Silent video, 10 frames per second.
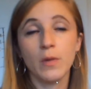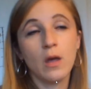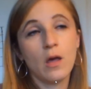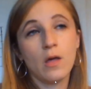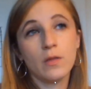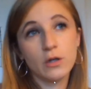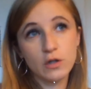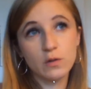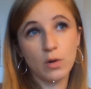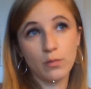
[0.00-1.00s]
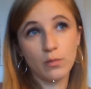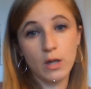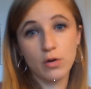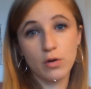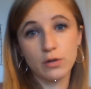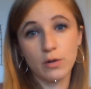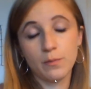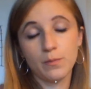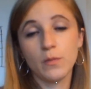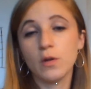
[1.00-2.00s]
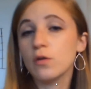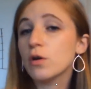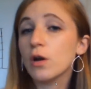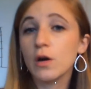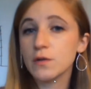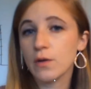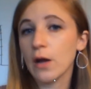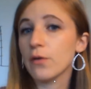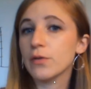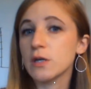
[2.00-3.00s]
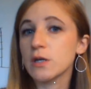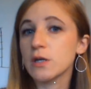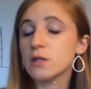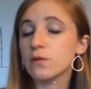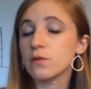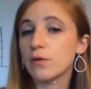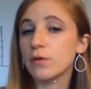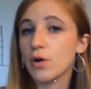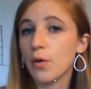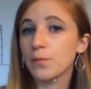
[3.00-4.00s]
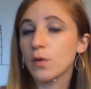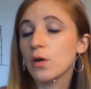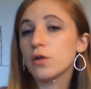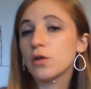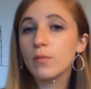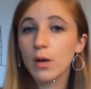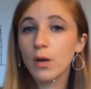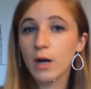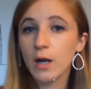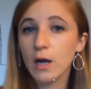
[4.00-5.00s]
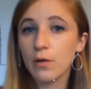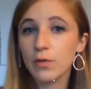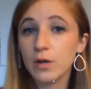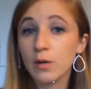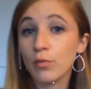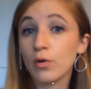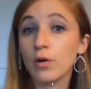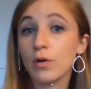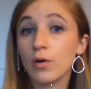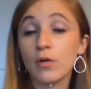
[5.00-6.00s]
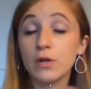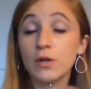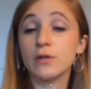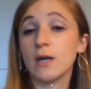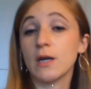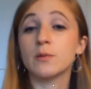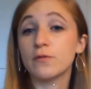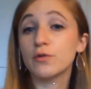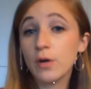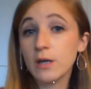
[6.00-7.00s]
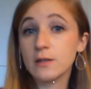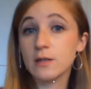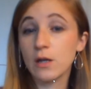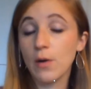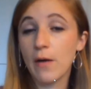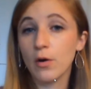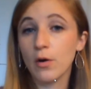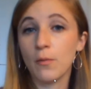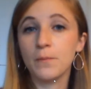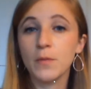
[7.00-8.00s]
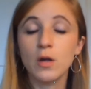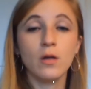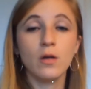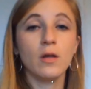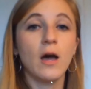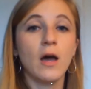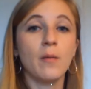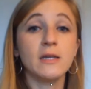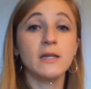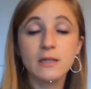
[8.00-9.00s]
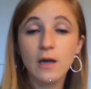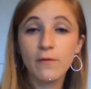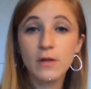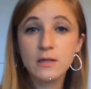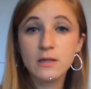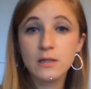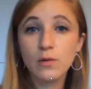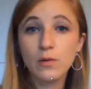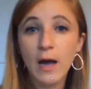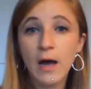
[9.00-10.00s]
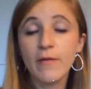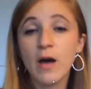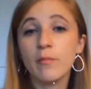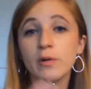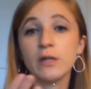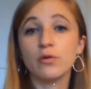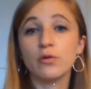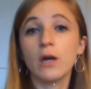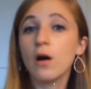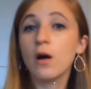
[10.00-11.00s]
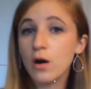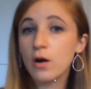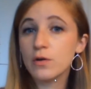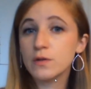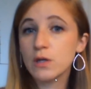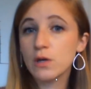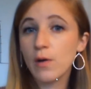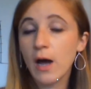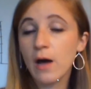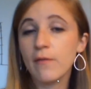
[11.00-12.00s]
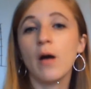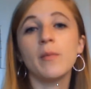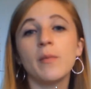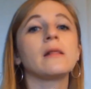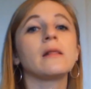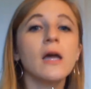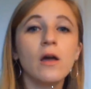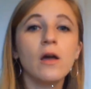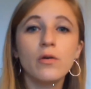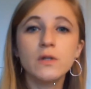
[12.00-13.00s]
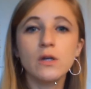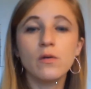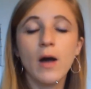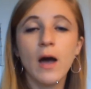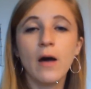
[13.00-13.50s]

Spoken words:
That's just one way you could do it. You could also count things around your home. You might want to count the number or the different types of toys that you have at home. How many stuffies you have, how many toy cars you have, how many Legos you have,